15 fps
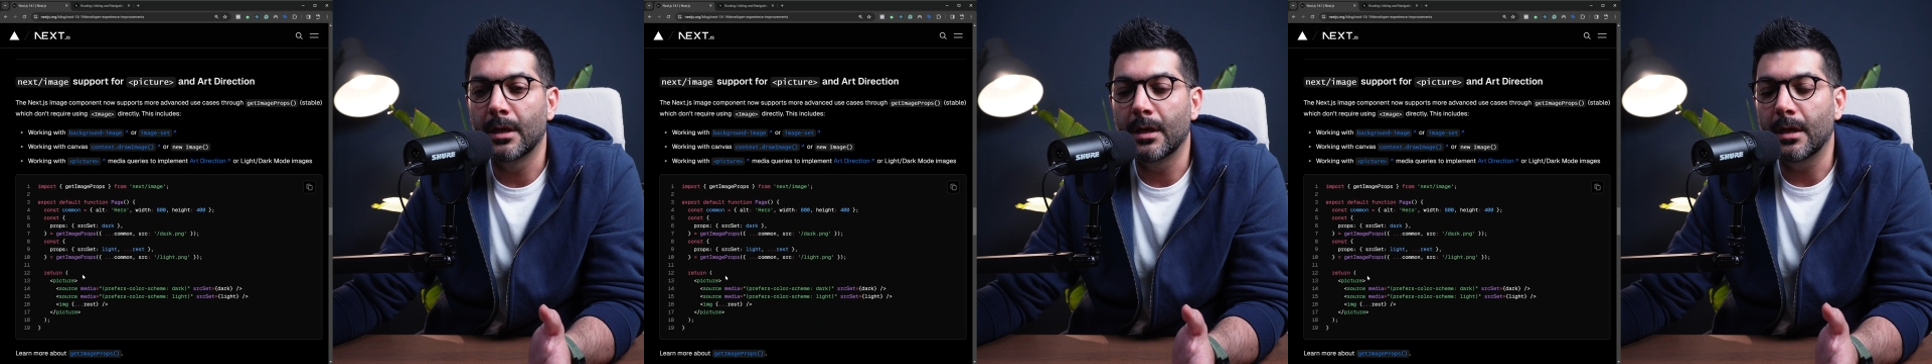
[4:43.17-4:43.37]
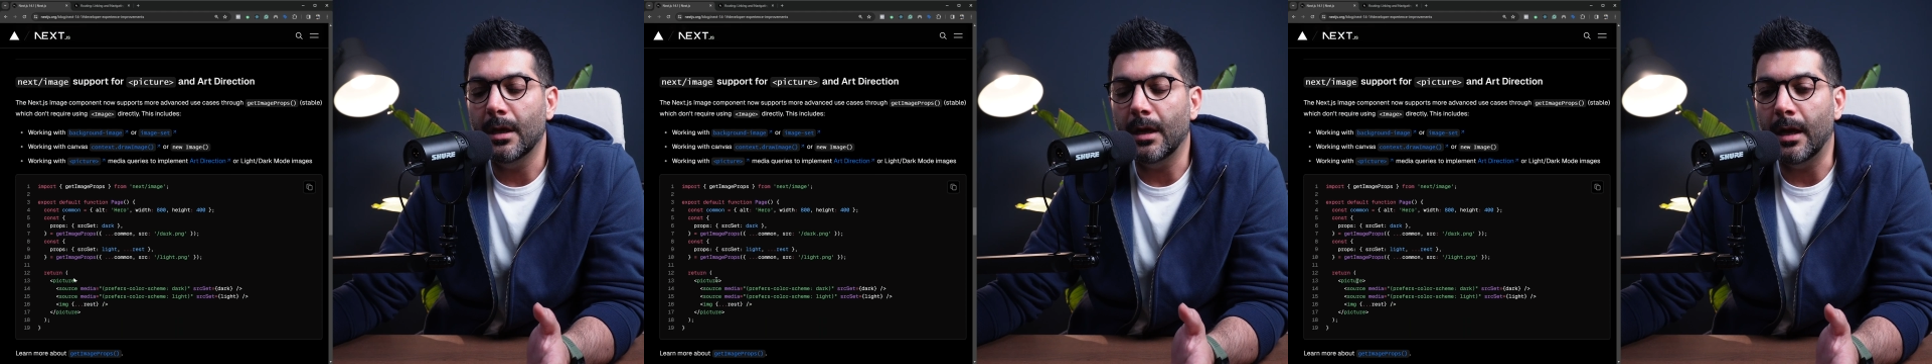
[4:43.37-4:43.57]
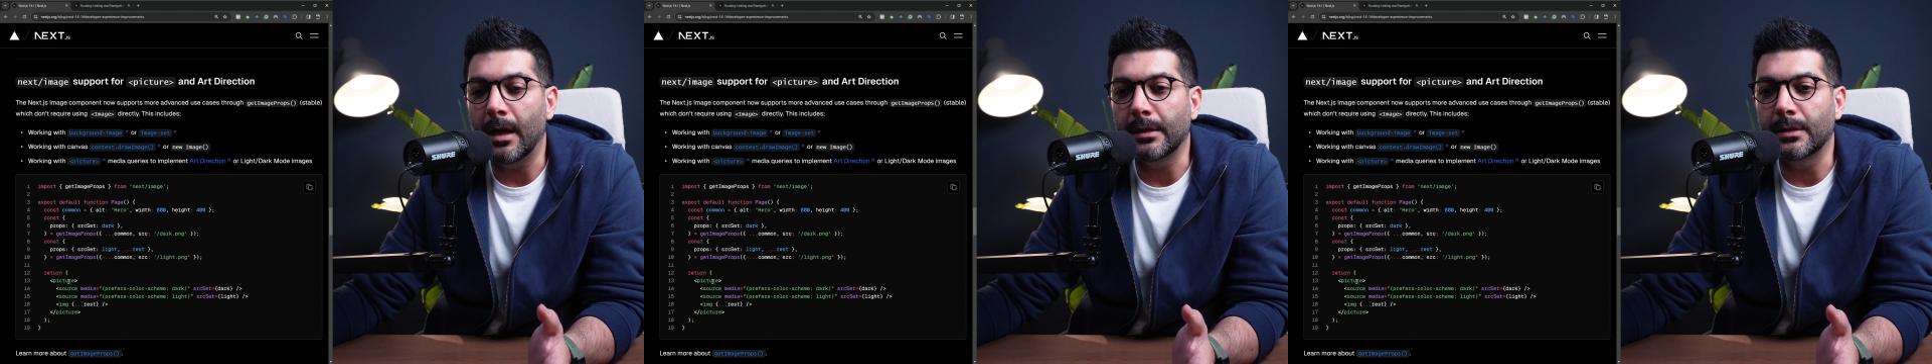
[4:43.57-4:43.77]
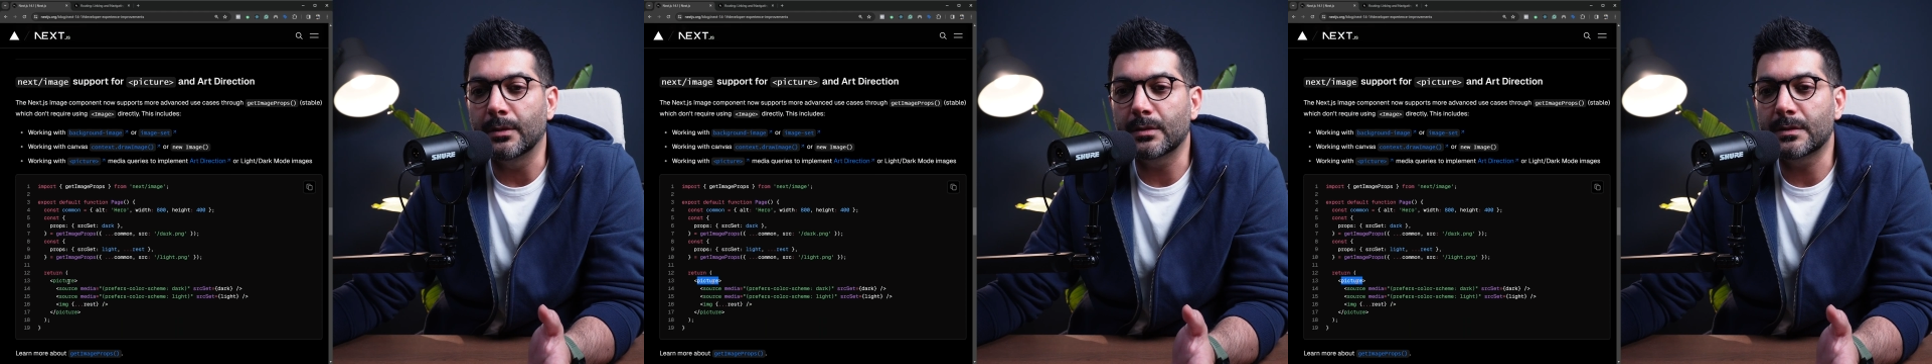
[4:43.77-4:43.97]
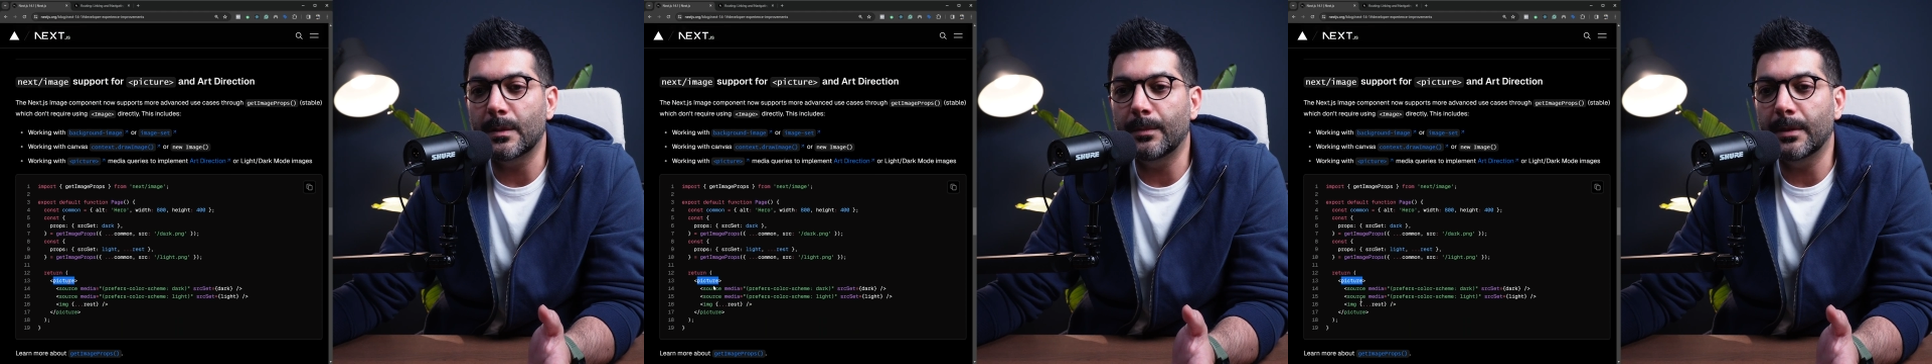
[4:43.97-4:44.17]
uh,
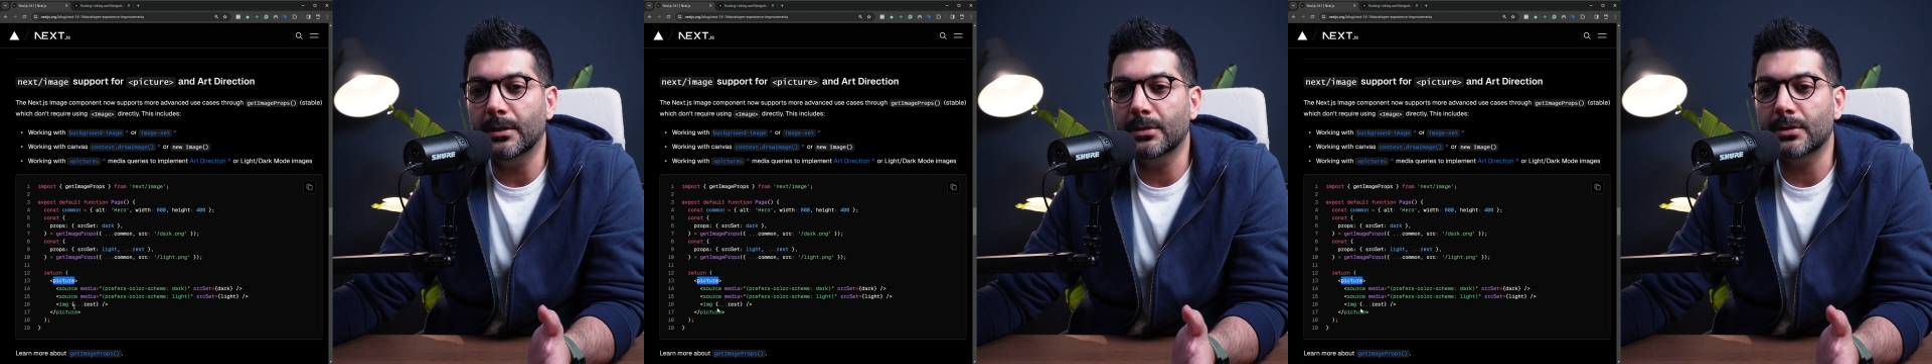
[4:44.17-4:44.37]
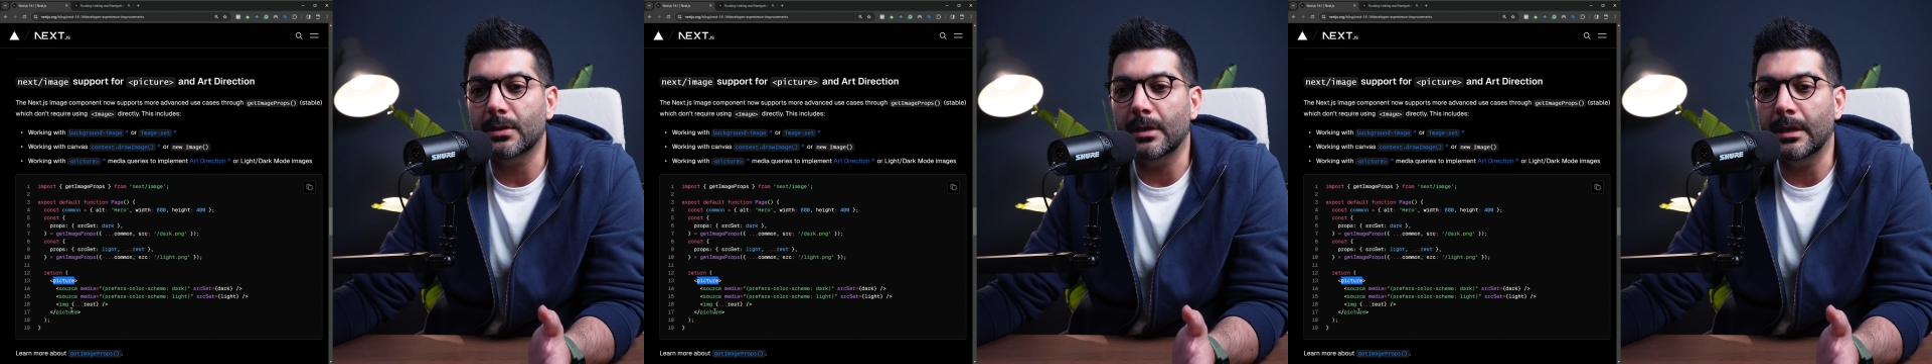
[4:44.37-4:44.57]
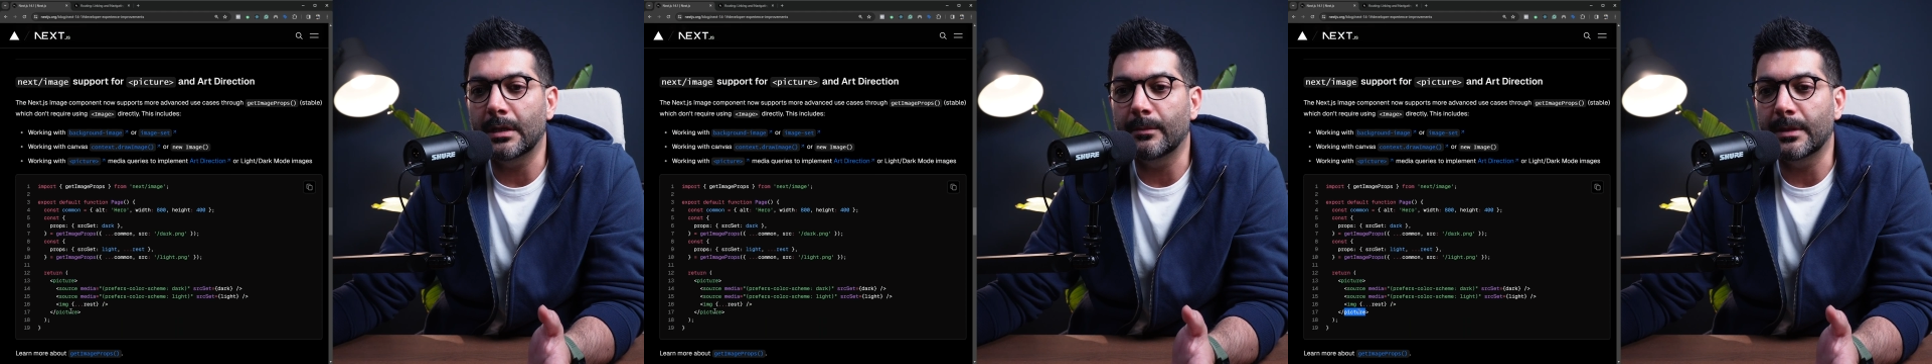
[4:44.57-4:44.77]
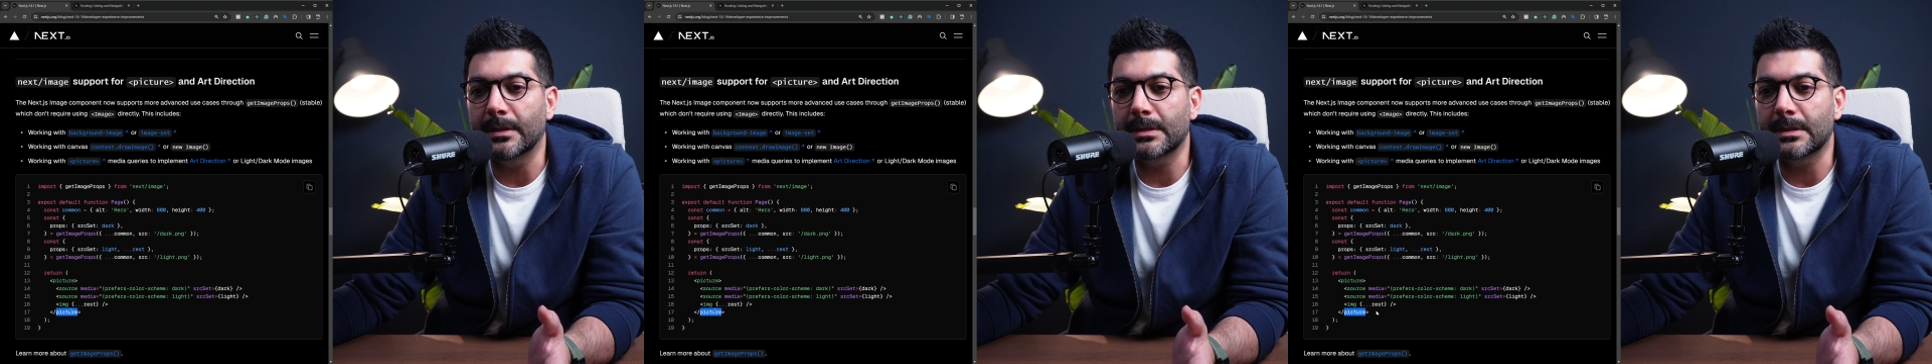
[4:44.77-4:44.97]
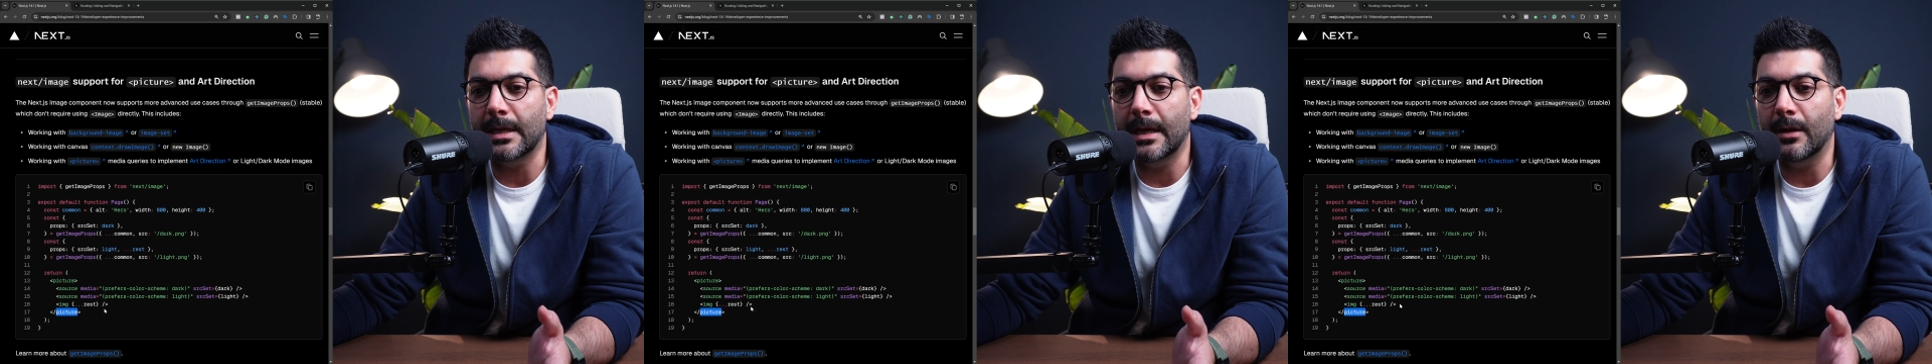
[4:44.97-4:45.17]
use the picture
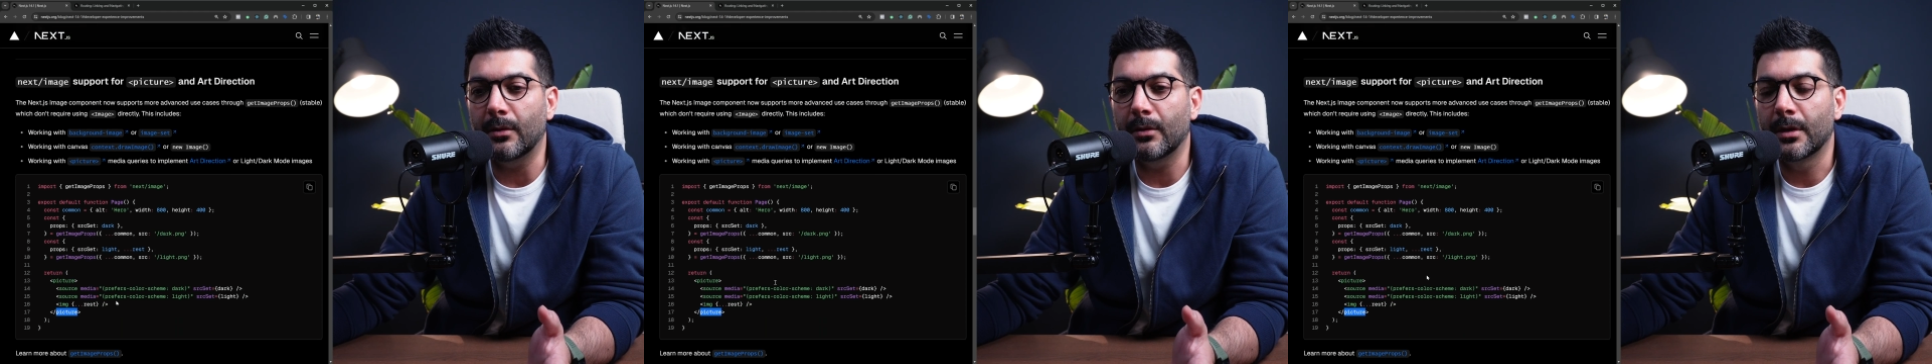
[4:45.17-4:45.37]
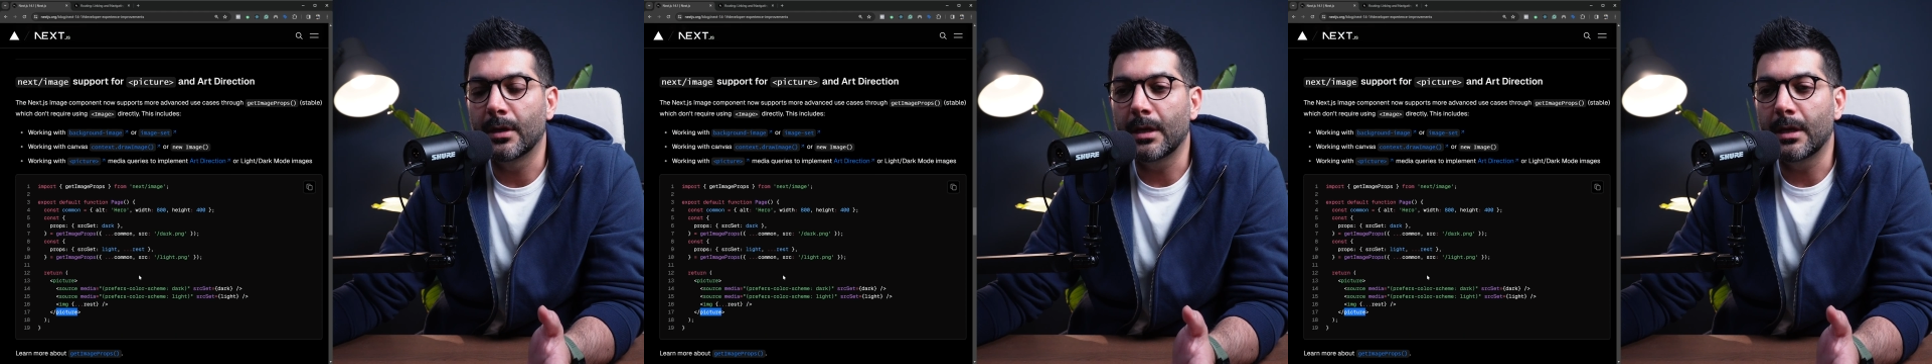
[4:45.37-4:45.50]
element now,